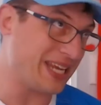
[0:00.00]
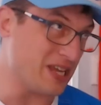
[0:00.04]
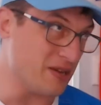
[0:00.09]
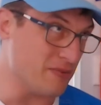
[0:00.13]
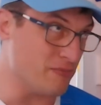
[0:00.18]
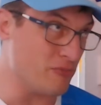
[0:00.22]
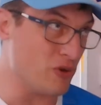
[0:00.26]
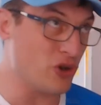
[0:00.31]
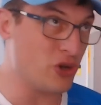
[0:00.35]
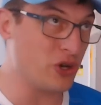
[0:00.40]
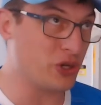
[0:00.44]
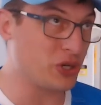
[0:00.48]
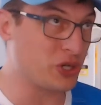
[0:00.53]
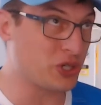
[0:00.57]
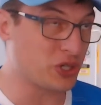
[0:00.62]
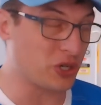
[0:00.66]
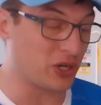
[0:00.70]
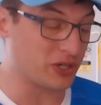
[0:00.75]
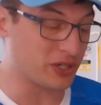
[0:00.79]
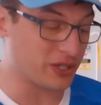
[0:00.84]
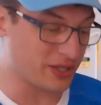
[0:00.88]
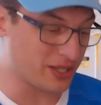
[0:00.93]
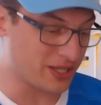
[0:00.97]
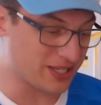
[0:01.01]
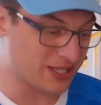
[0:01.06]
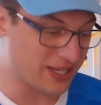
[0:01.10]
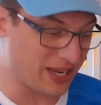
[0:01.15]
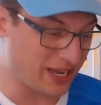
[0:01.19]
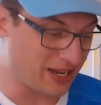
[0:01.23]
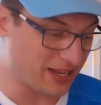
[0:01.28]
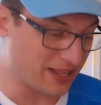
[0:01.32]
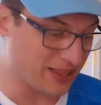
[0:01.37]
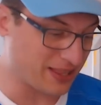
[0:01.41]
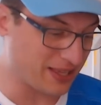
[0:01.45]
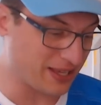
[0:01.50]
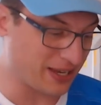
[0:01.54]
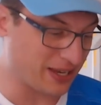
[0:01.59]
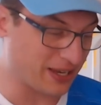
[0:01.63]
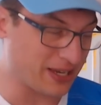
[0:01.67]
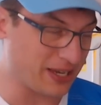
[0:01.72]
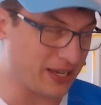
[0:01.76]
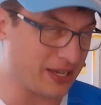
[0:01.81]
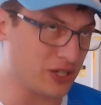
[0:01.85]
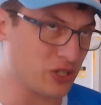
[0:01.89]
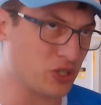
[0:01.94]
emerged onto the scene, I
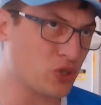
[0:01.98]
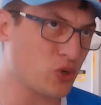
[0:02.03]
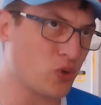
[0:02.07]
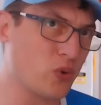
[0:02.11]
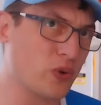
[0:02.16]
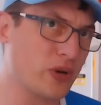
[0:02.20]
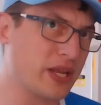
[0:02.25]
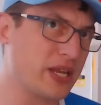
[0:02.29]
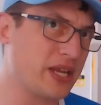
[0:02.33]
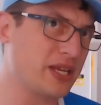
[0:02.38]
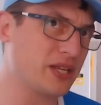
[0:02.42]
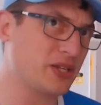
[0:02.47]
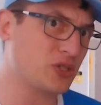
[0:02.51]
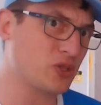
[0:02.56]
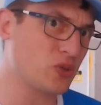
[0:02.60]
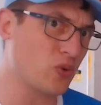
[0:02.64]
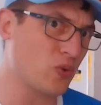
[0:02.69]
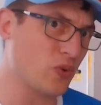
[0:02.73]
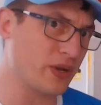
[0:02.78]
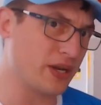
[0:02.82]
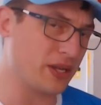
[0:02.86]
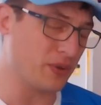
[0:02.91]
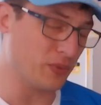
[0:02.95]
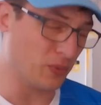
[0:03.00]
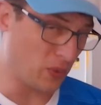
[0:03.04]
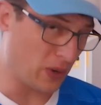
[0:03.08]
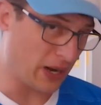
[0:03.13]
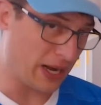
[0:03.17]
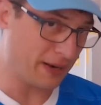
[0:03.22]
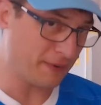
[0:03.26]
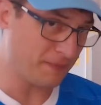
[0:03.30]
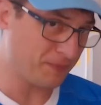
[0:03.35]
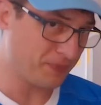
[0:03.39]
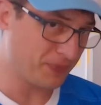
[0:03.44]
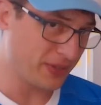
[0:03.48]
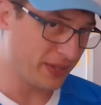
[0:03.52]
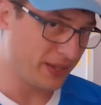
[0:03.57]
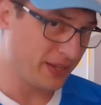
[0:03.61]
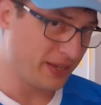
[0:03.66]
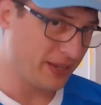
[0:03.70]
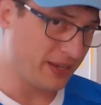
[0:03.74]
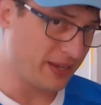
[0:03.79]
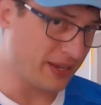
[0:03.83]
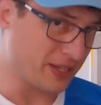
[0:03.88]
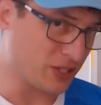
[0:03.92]
think, in twenty twenty-one,
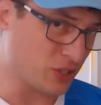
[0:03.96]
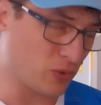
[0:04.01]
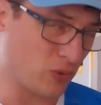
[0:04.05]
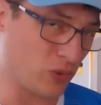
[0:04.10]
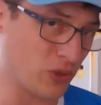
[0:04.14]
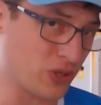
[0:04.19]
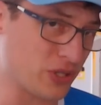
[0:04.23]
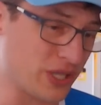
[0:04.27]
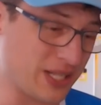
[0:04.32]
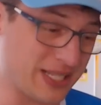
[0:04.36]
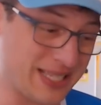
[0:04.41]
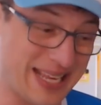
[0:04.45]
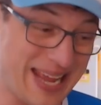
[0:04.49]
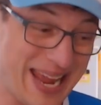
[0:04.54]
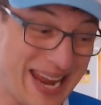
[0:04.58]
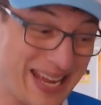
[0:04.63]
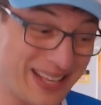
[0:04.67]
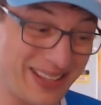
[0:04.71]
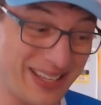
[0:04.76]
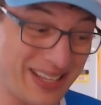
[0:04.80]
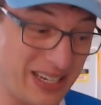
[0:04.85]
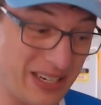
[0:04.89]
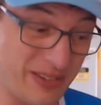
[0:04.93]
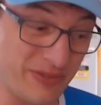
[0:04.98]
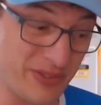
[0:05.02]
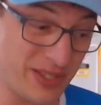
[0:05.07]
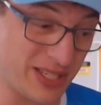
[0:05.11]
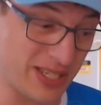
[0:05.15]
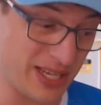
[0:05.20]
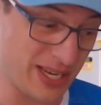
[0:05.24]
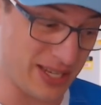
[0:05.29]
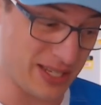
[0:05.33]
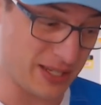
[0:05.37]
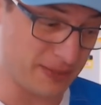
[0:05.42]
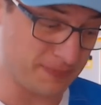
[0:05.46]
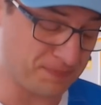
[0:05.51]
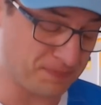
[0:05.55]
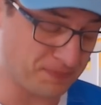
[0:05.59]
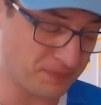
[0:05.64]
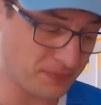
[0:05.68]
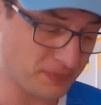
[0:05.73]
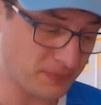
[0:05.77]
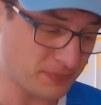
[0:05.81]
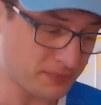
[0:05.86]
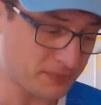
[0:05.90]
towards the tail end of the season.
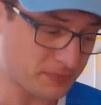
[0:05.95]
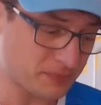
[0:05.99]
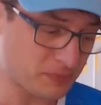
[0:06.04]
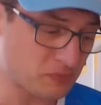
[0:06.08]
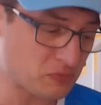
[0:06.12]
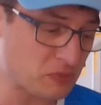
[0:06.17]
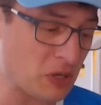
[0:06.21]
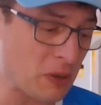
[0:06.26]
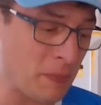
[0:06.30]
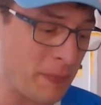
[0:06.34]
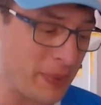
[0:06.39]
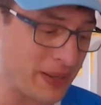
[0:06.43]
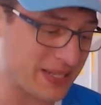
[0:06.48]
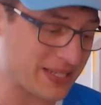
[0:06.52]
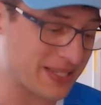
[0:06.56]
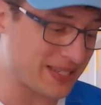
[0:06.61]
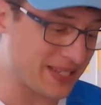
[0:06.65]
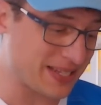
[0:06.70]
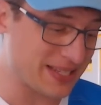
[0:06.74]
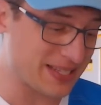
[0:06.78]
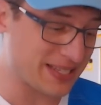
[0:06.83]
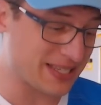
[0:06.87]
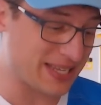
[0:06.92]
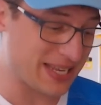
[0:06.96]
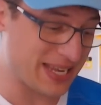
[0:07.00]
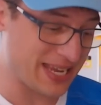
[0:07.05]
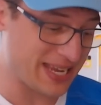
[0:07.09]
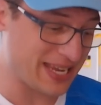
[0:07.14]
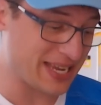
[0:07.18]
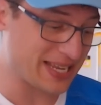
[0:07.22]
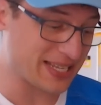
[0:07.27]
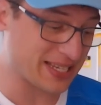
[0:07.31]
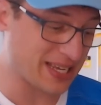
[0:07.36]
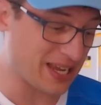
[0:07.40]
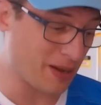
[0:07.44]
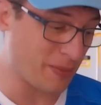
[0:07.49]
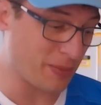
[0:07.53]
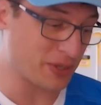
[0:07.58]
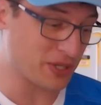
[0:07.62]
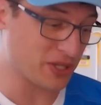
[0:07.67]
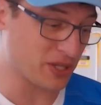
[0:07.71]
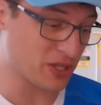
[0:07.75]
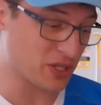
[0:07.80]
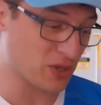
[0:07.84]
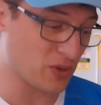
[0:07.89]
But since he has come
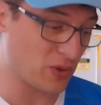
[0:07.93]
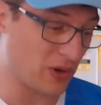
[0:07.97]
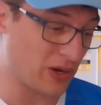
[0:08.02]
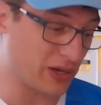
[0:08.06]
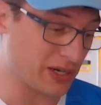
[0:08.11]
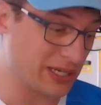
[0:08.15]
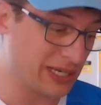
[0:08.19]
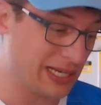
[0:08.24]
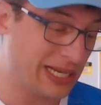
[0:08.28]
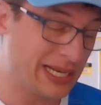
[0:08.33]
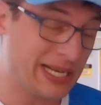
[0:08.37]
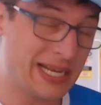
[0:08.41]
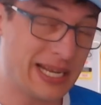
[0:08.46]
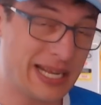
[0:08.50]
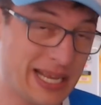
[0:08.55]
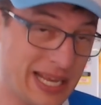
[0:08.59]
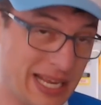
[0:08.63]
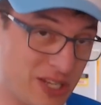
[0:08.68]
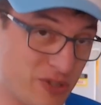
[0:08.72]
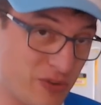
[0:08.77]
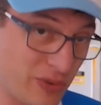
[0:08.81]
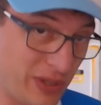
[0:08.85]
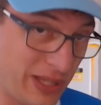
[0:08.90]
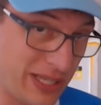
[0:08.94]
into the squad, he's really